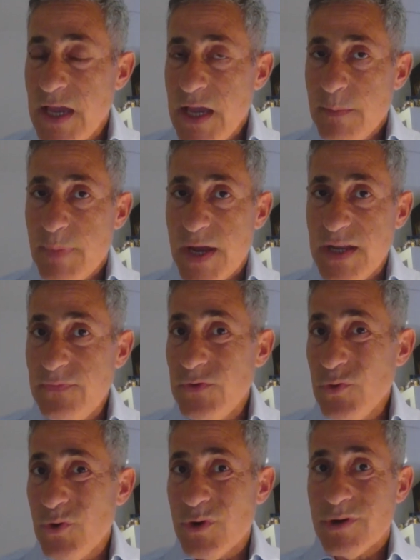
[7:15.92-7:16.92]
But if
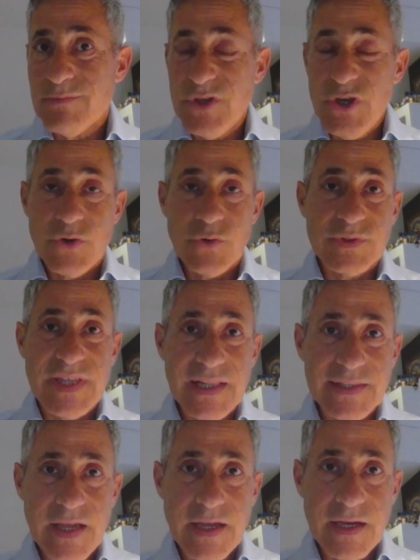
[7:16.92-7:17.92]
you're,
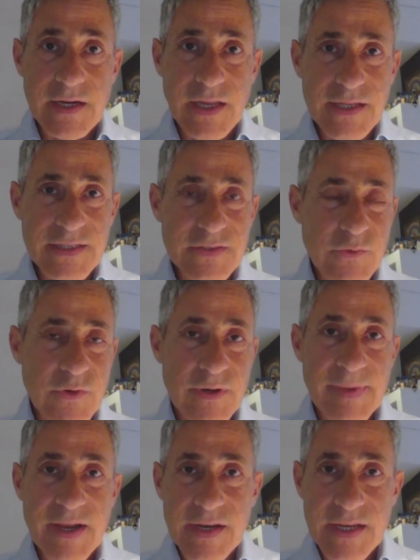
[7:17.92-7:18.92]
Delta Airlines or
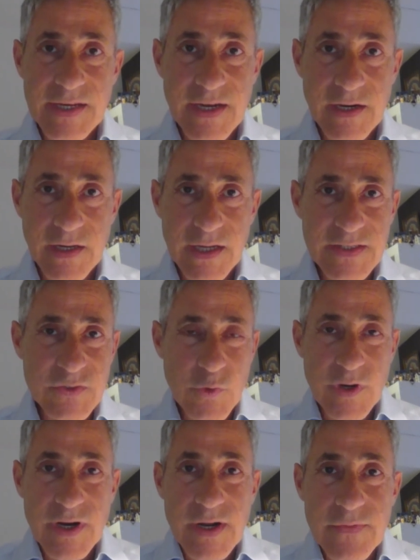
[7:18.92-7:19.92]
American Airlines or
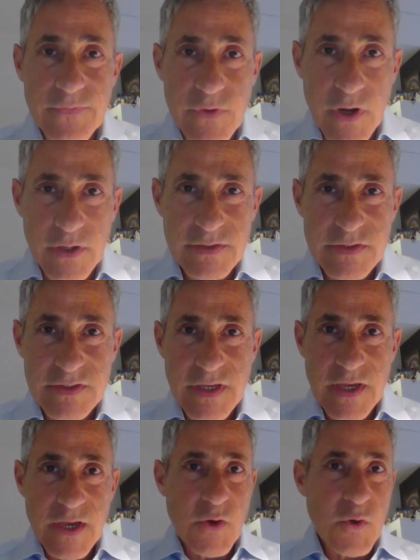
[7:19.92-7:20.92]
Air France
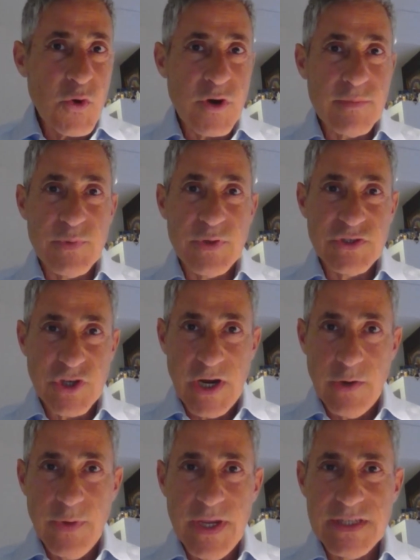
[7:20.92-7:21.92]
or British
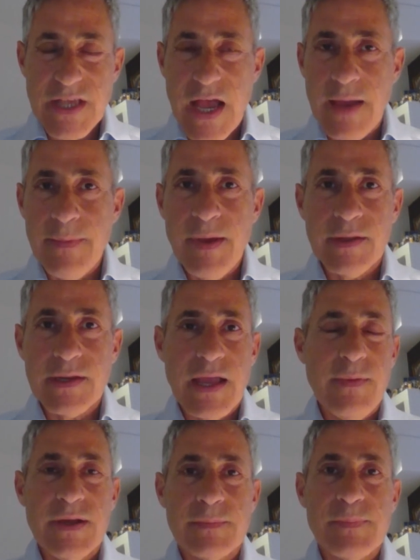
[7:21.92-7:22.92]
Airways, I mean, come
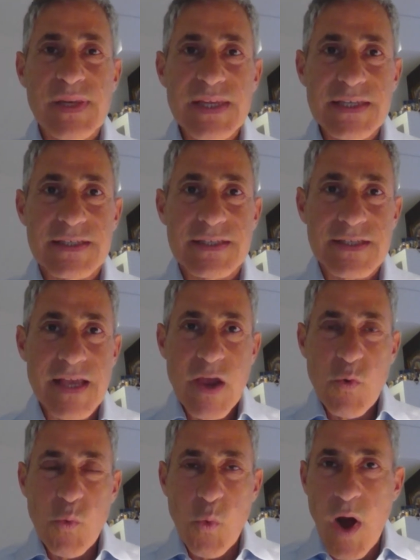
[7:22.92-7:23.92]
on, please.
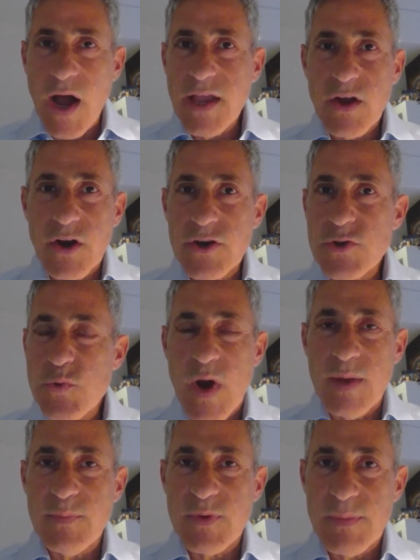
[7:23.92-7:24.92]
Why are you
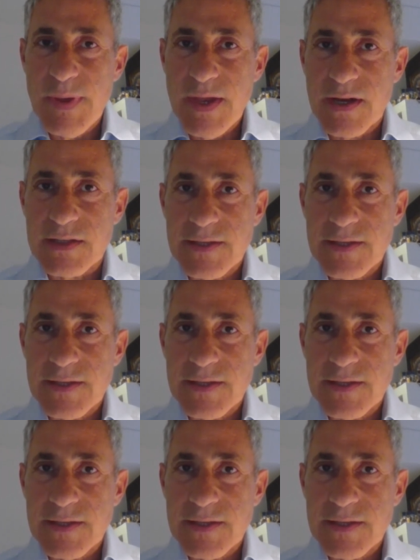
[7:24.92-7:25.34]
unprepared?